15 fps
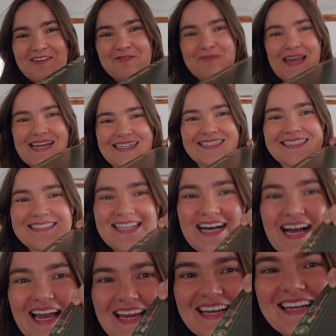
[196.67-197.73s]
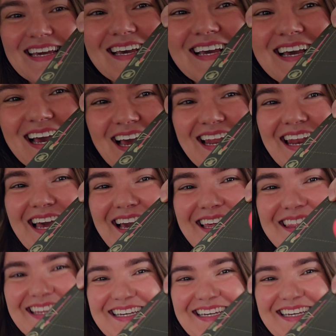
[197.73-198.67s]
I've made a design and I